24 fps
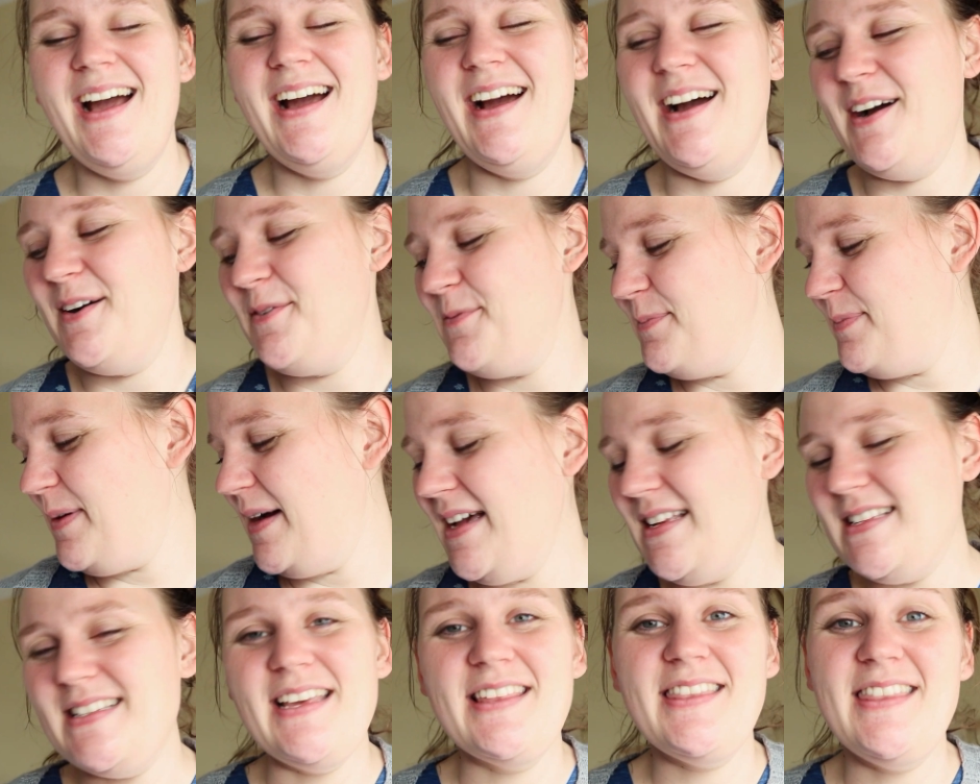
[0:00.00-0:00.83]
Um,
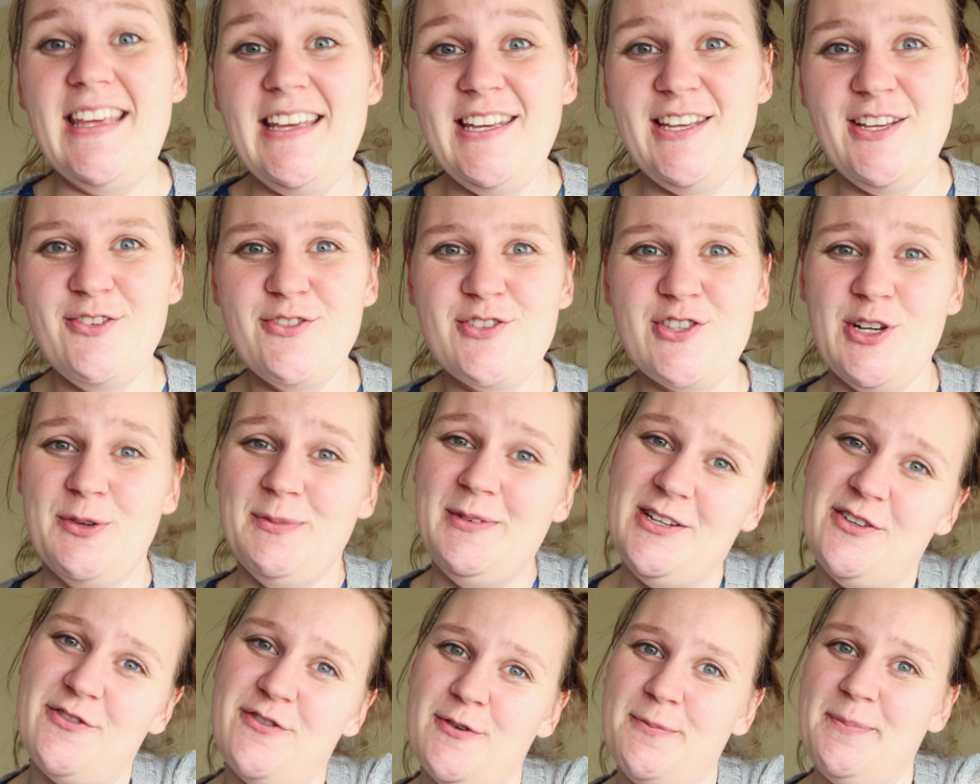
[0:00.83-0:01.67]
but uh, thank you so
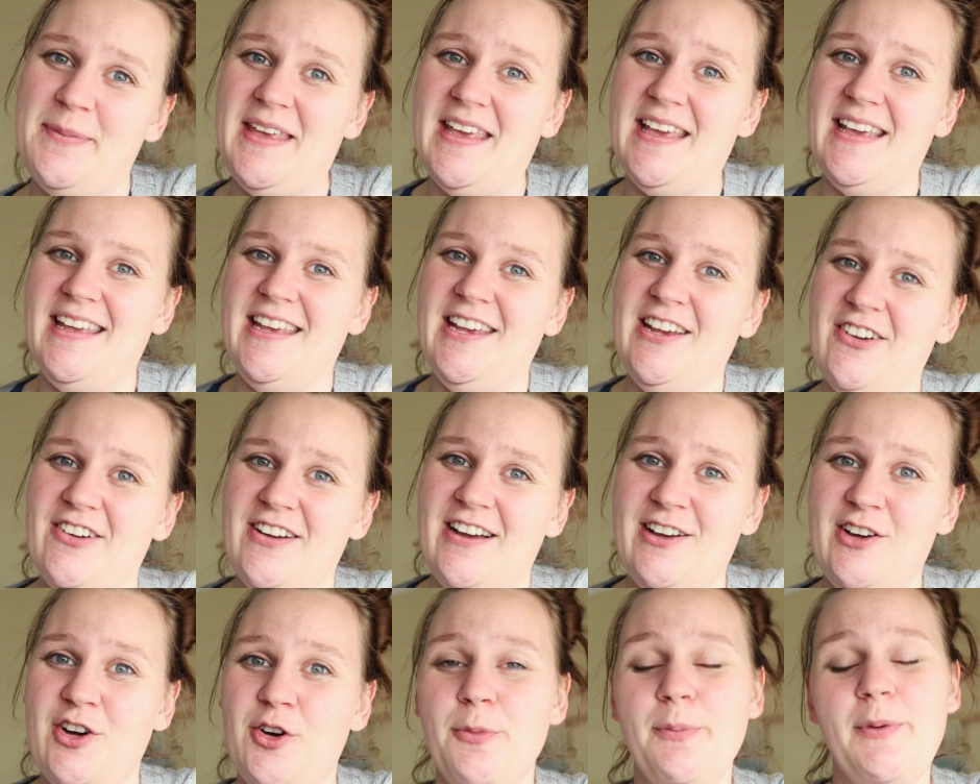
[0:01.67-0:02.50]
much for being here.
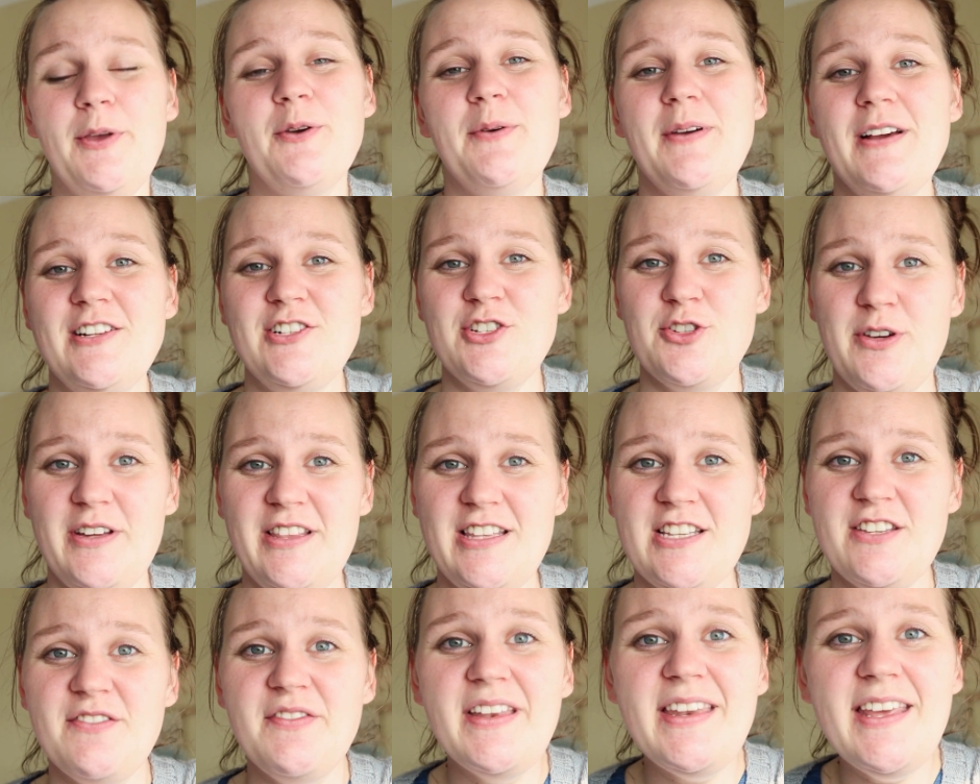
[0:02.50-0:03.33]
I hope you enjoy
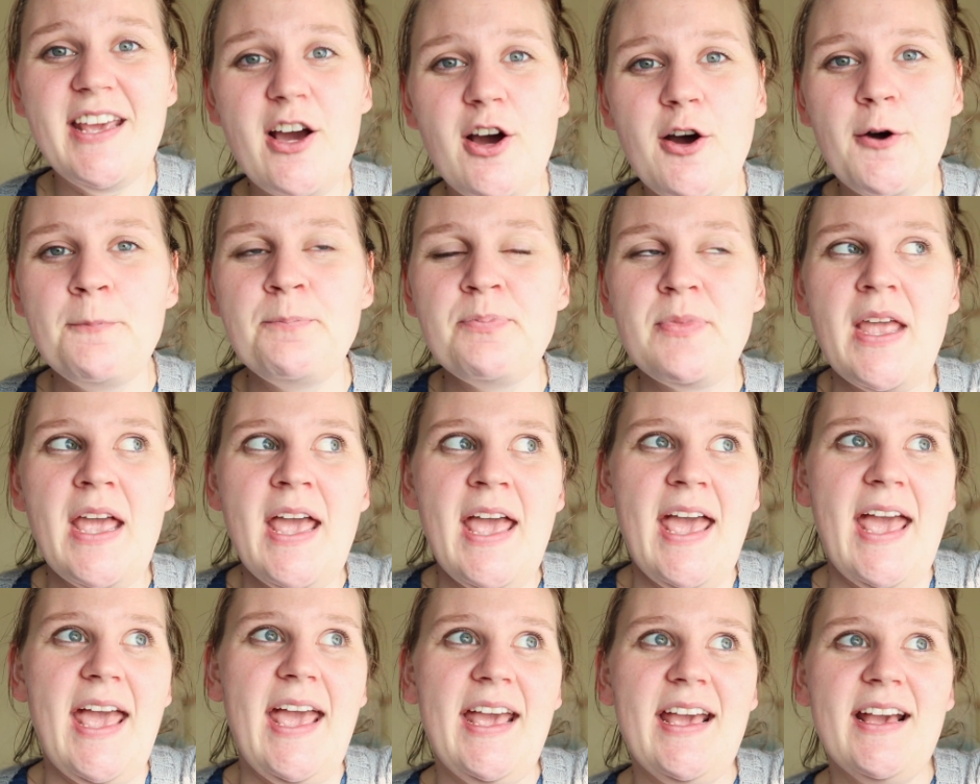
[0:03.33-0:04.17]
this video,
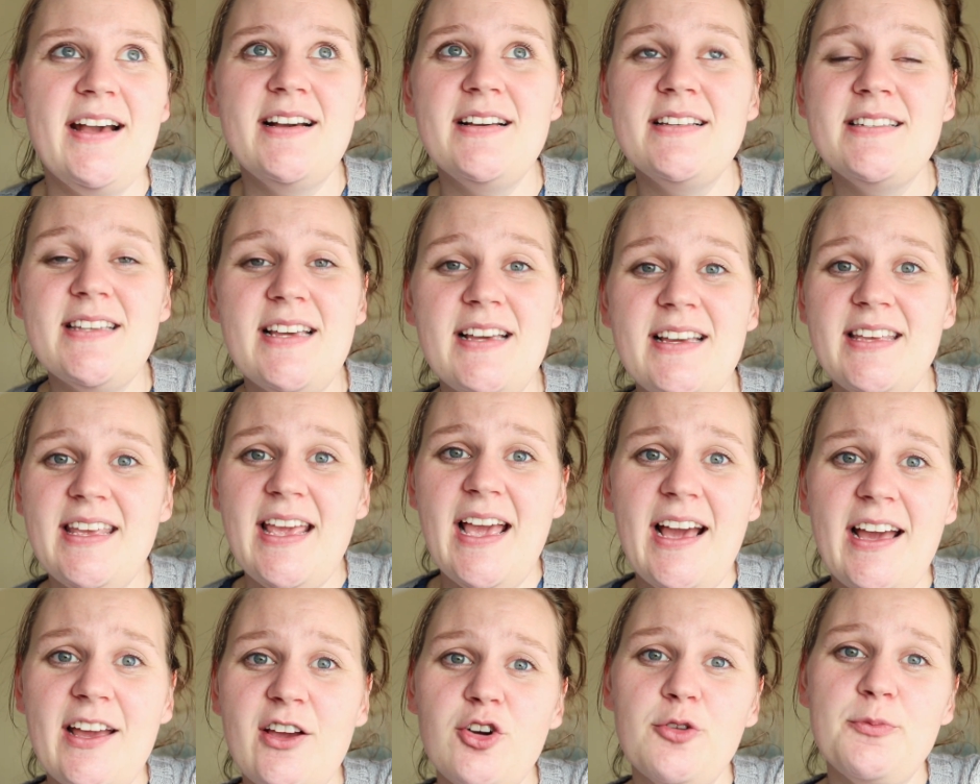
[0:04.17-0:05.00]
and uh,
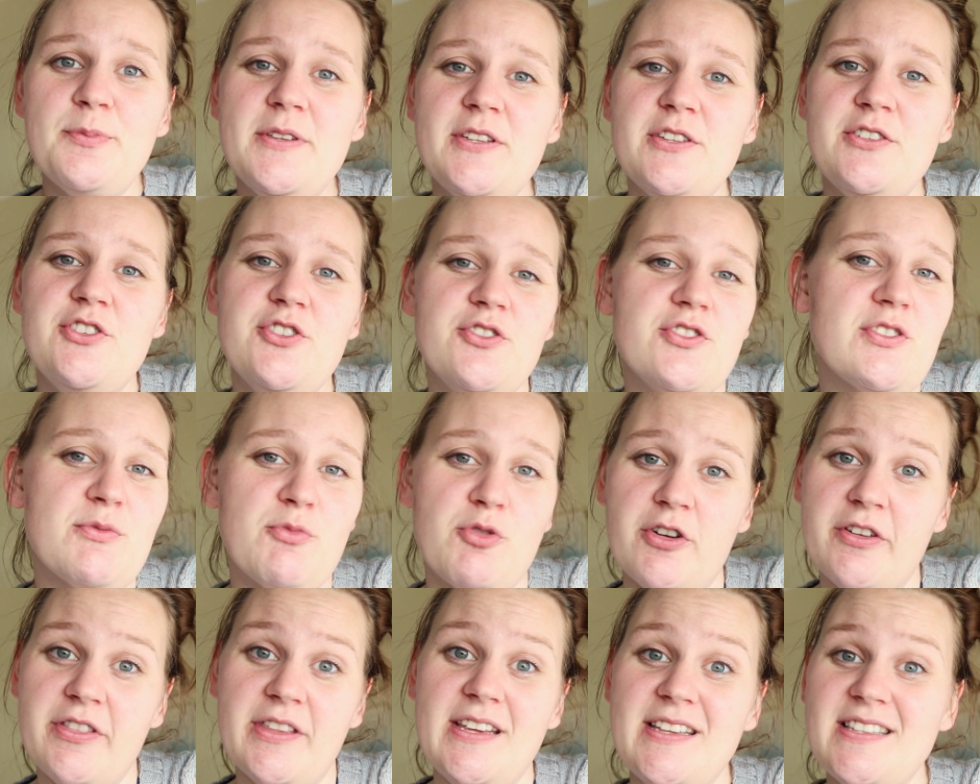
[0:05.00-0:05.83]
yeah, I hope to do some
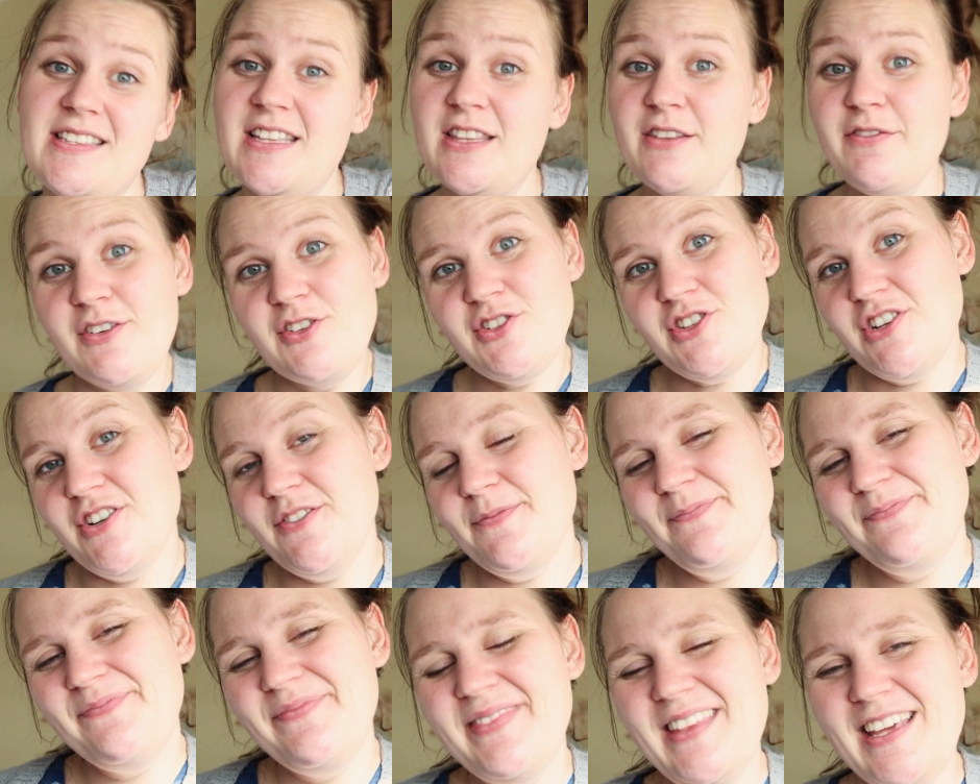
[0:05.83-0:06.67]
more of these in the future.
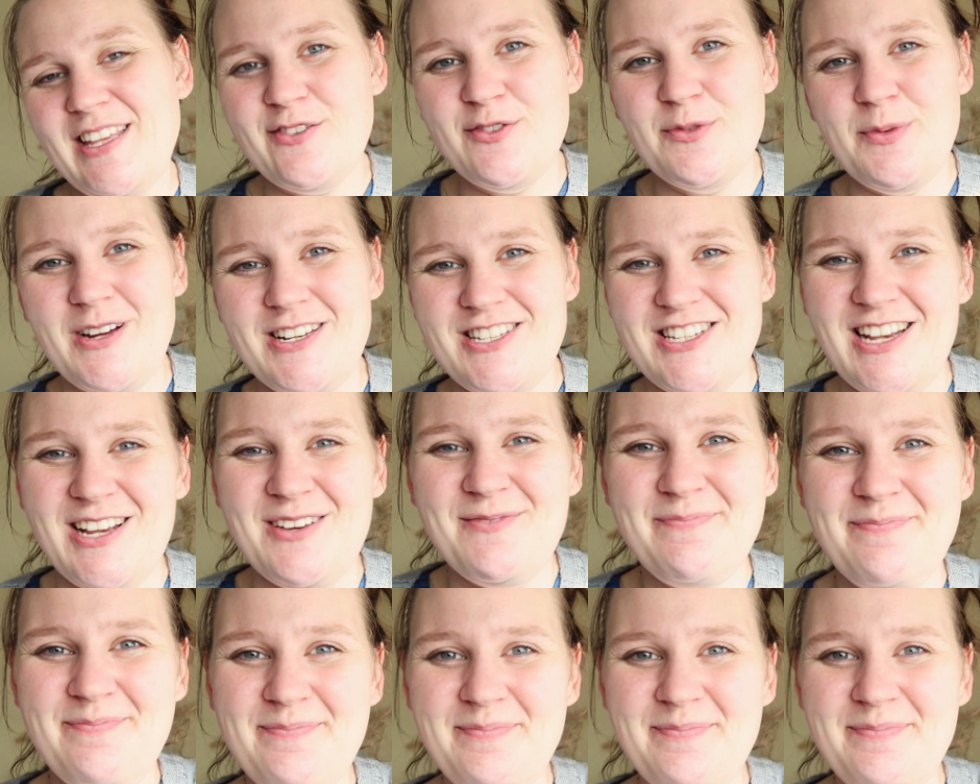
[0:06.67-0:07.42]
Thanks for watching.